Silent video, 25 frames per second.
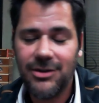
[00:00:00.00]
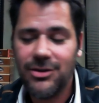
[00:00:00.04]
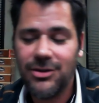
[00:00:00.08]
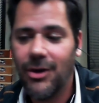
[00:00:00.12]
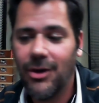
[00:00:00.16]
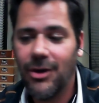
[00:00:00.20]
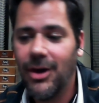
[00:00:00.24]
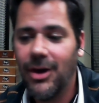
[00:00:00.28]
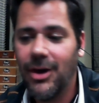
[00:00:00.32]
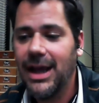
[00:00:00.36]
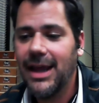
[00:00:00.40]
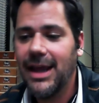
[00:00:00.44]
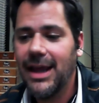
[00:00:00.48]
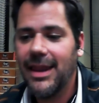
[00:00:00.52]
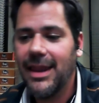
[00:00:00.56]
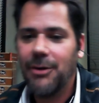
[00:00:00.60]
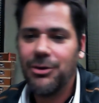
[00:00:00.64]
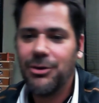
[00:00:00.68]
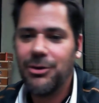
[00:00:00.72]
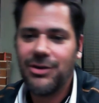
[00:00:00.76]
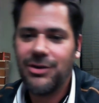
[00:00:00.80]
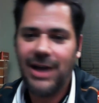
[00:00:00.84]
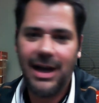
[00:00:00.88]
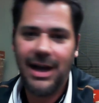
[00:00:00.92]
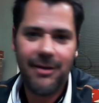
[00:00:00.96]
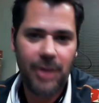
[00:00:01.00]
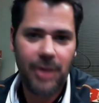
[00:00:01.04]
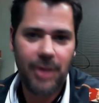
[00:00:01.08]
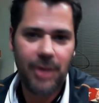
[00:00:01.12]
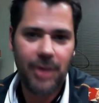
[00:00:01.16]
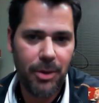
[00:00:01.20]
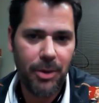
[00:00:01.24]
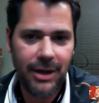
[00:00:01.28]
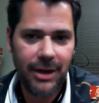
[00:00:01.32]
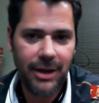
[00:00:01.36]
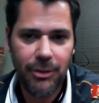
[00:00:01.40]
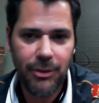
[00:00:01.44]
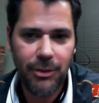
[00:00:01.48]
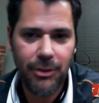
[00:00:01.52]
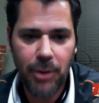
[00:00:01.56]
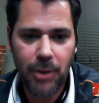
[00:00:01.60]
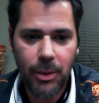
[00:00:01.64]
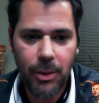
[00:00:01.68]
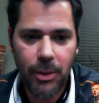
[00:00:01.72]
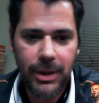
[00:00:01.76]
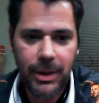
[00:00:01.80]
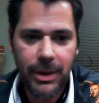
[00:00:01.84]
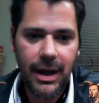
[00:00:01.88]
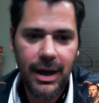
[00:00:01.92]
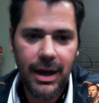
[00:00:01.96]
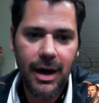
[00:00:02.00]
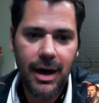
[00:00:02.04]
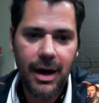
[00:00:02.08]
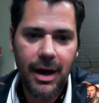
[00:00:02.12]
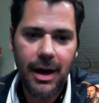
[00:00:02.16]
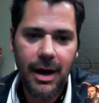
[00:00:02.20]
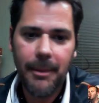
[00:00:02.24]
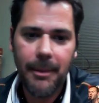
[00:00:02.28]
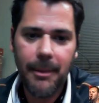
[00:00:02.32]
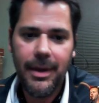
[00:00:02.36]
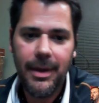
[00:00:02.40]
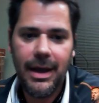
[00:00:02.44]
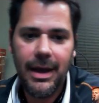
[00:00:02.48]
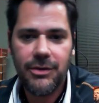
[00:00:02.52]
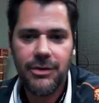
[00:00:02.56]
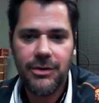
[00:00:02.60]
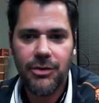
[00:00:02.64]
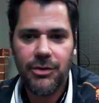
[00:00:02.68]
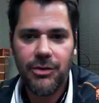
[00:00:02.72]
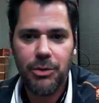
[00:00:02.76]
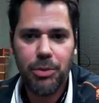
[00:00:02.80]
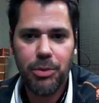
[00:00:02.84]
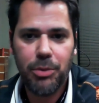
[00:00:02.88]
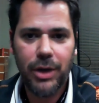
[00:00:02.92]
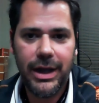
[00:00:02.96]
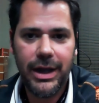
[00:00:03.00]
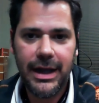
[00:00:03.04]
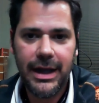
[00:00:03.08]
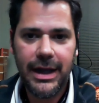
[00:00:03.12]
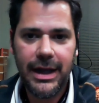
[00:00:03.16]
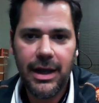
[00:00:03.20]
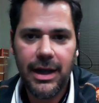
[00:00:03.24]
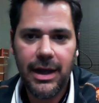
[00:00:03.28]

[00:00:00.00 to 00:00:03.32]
So that was kind of our breakthrough moment um, as far as blending